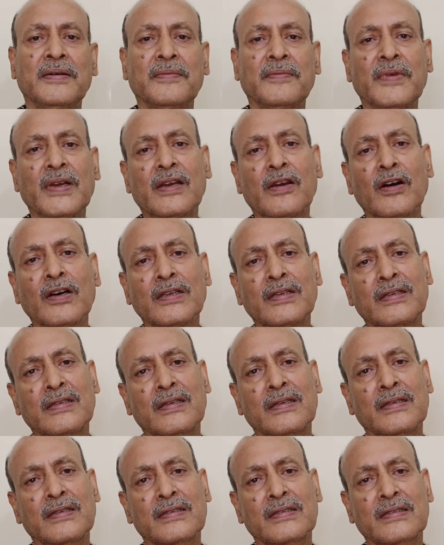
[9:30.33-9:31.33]
because
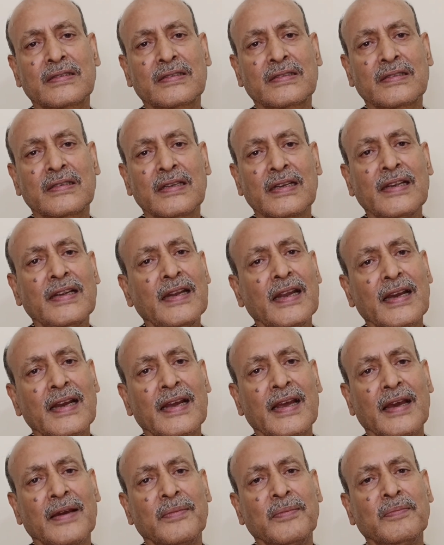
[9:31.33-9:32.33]
in a
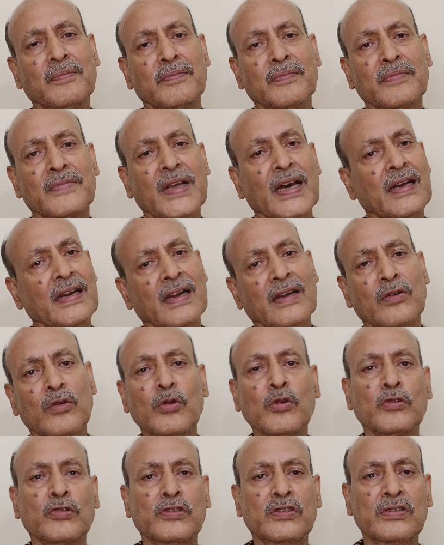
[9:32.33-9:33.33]
game there are
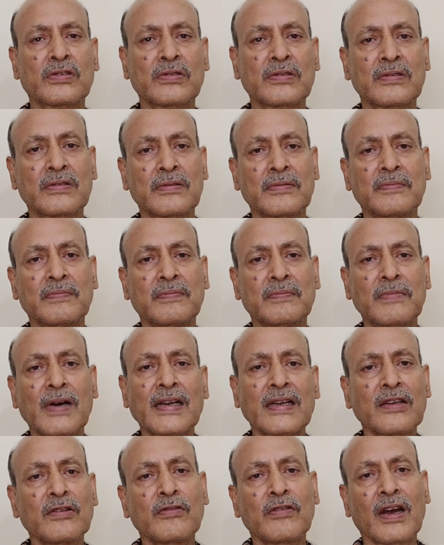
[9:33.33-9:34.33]
rules,
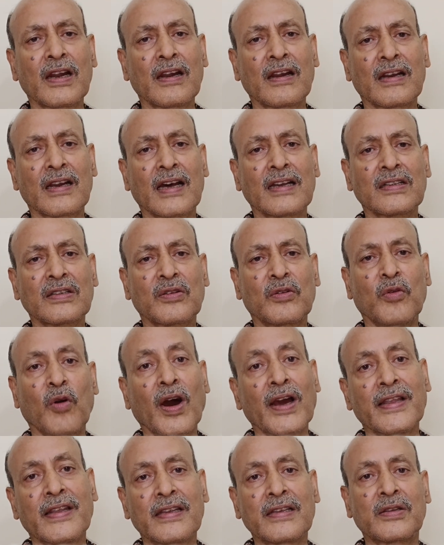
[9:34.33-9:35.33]
but you cannot ask
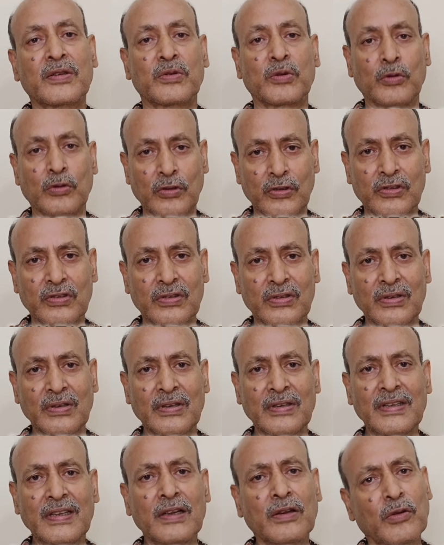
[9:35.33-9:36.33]
why these rules.
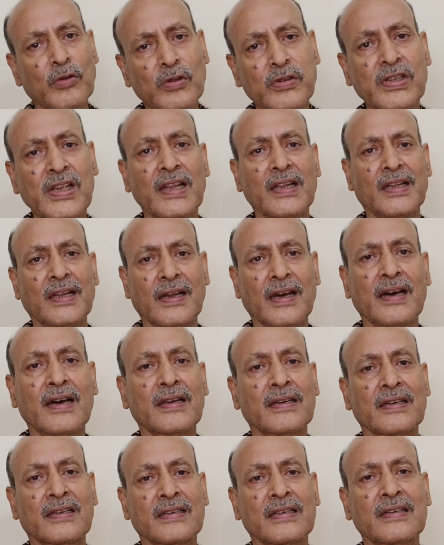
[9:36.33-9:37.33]
The rules are
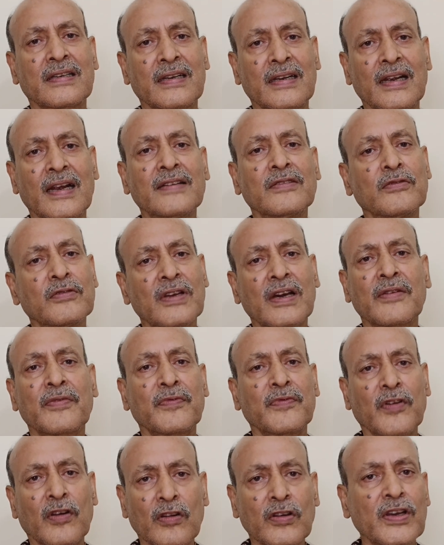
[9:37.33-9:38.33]
there and we are
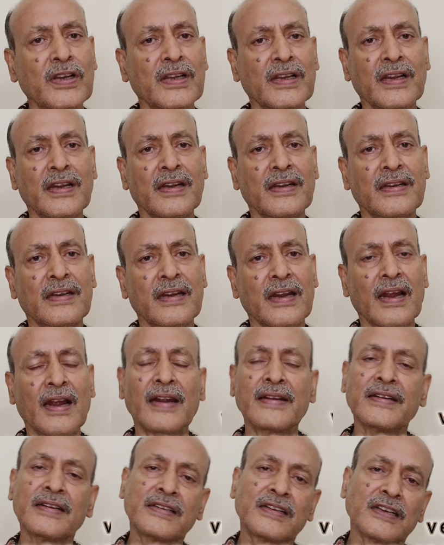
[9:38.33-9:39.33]
following it,
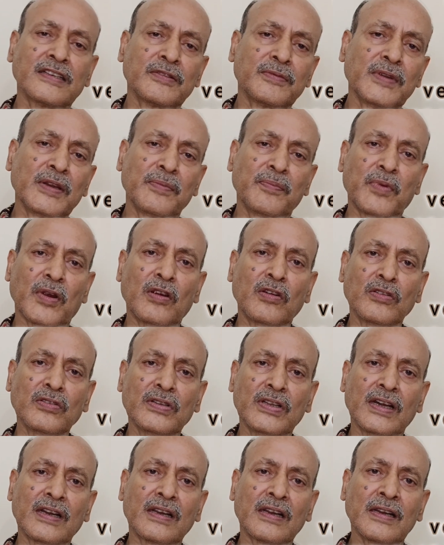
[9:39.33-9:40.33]
and it has been
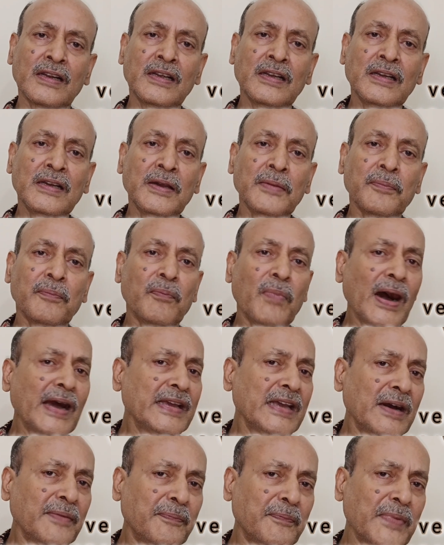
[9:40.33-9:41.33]
found that by
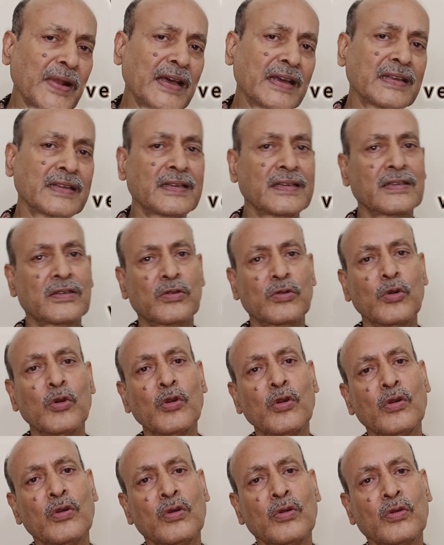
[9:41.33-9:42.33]
applying this
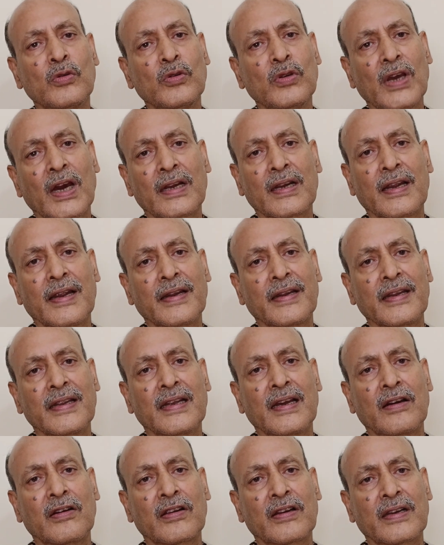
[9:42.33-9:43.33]
rule we are
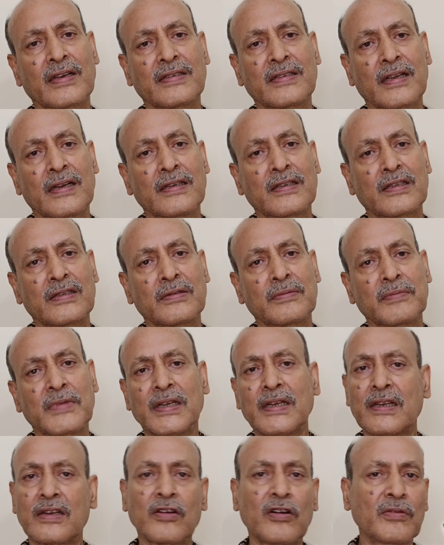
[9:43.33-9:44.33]
getting our results
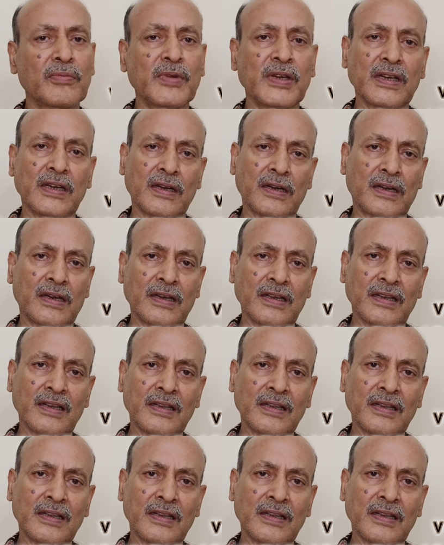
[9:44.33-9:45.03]
very conveniently.